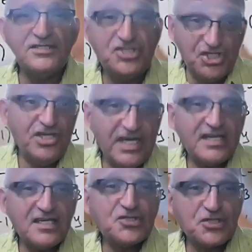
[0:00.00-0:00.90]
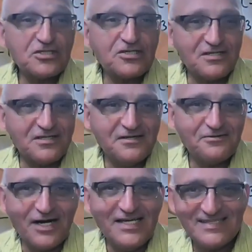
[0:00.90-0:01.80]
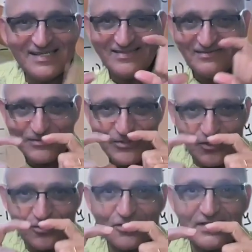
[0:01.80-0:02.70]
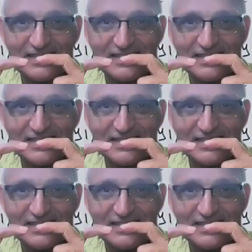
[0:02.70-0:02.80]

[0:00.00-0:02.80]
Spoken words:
genetic circle, right? The circle